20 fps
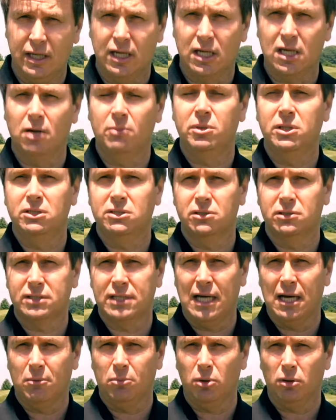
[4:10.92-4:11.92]
that accompanies your
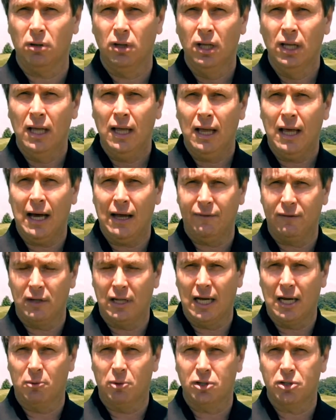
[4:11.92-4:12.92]
sample at the
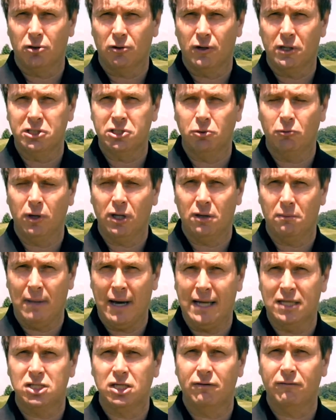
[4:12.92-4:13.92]
laboratory, so we can
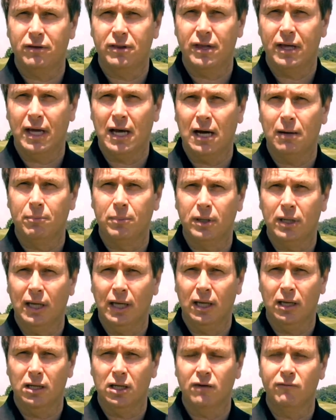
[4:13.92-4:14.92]
match everything up
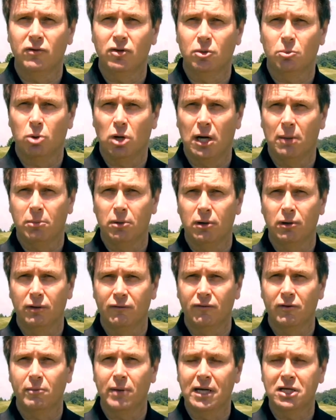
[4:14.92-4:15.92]
and give you the proper
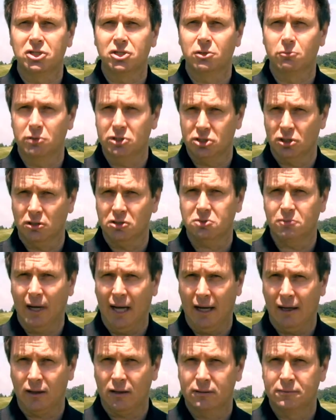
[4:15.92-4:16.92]
information and results
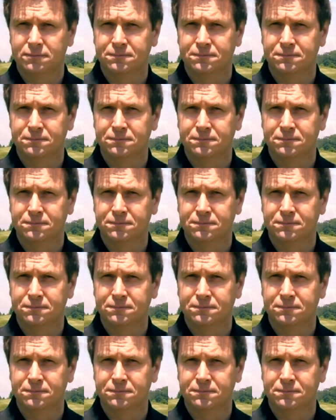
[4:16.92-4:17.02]
back.